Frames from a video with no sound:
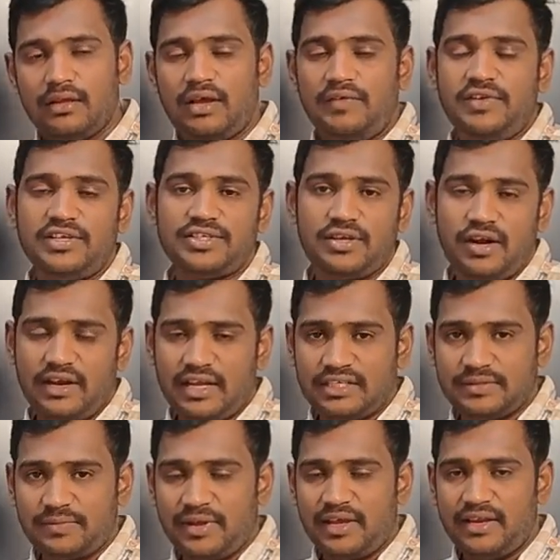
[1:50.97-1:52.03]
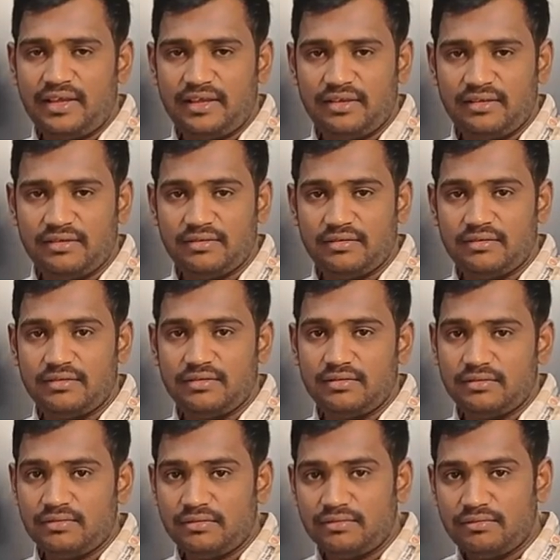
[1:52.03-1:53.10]
I will start explaining
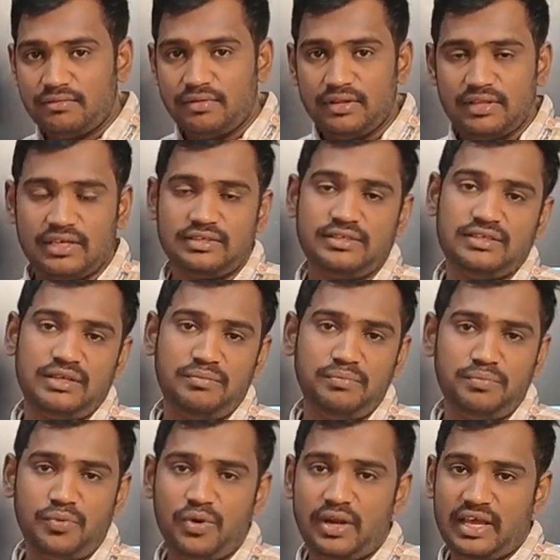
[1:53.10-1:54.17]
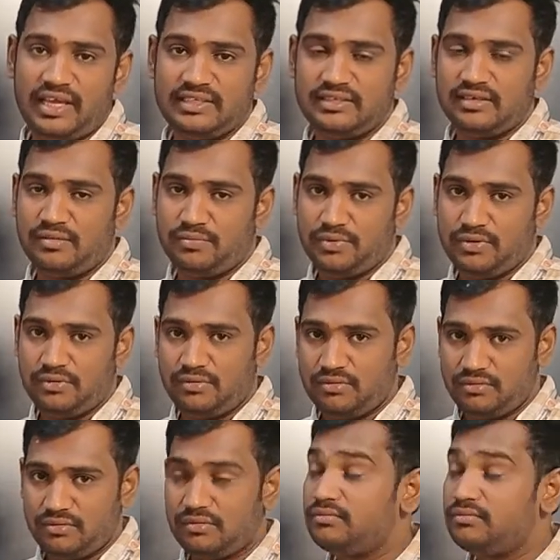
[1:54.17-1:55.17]
with a simple example.